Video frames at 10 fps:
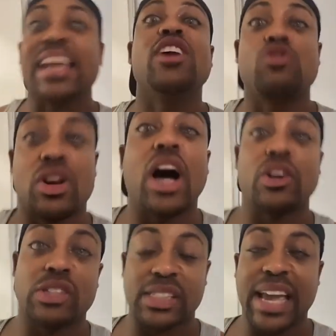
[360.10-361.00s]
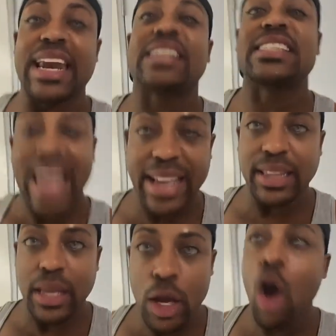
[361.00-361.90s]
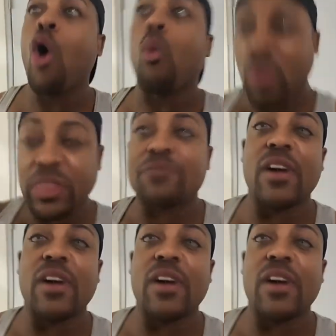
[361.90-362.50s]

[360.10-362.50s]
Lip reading: need you to understand exactly what the